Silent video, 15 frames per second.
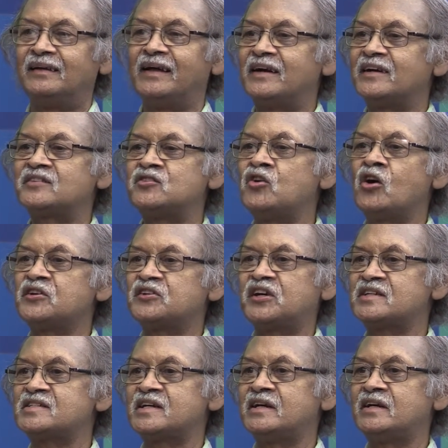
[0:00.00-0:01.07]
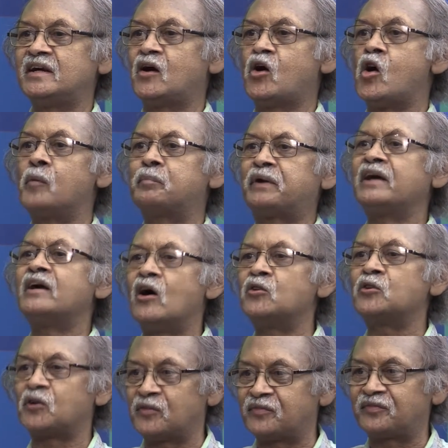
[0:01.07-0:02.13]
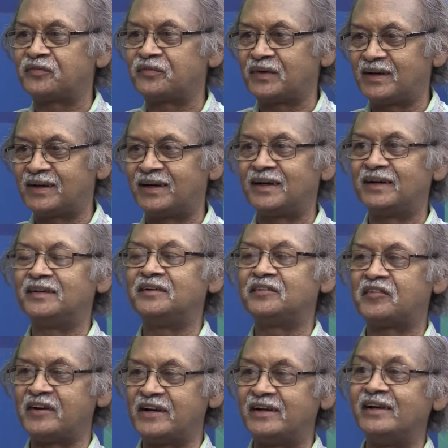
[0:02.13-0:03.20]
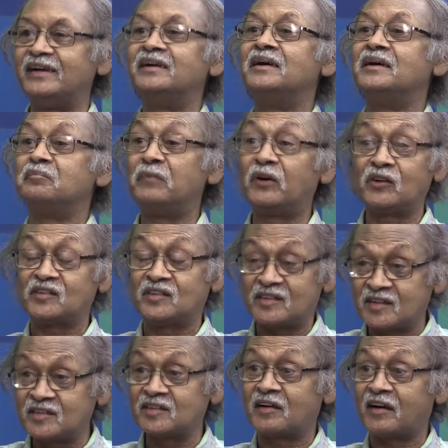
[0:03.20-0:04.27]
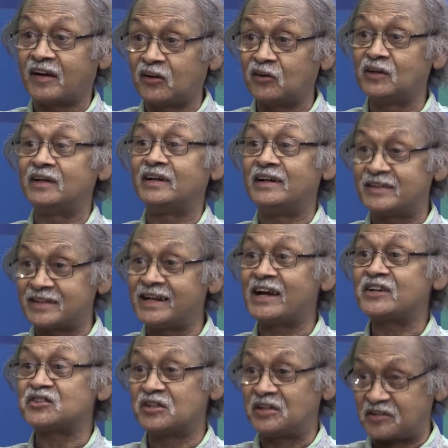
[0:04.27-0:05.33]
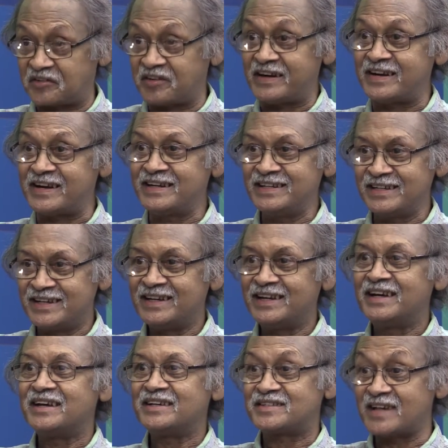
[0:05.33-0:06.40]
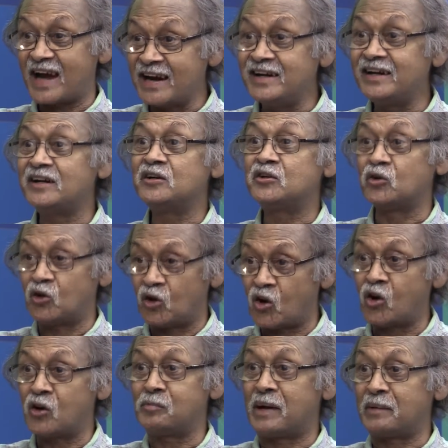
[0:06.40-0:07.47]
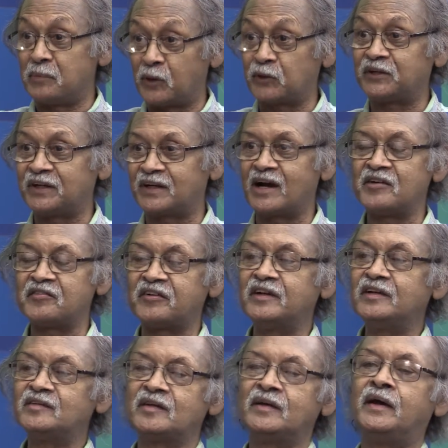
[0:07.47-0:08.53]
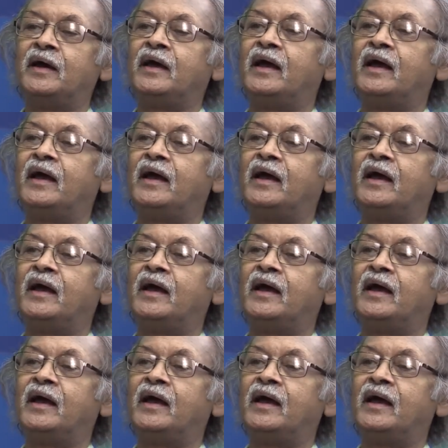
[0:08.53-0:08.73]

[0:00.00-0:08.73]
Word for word: that it is not just India opting out of uh, the treaty because this is a regular international treaty signed into law by both the countries